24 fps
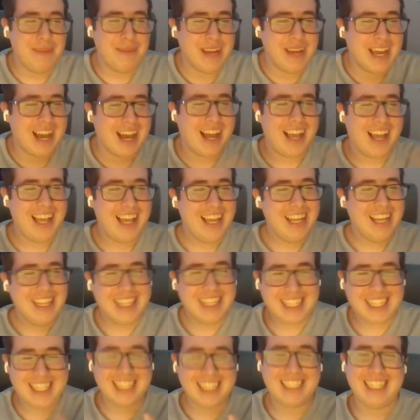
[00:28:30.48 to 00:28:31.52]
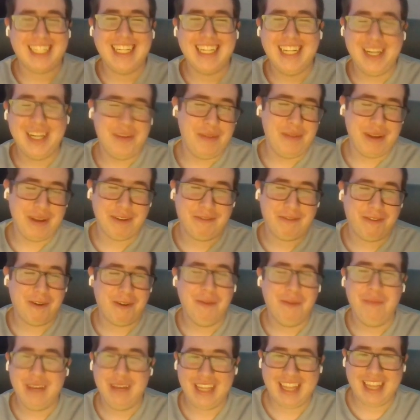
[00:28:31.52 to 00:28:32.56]
to be a
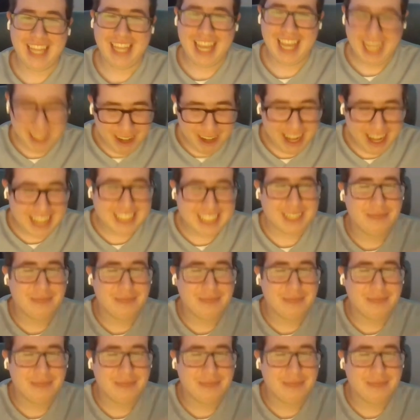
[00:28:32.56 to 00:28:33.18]
full me thing. You guys.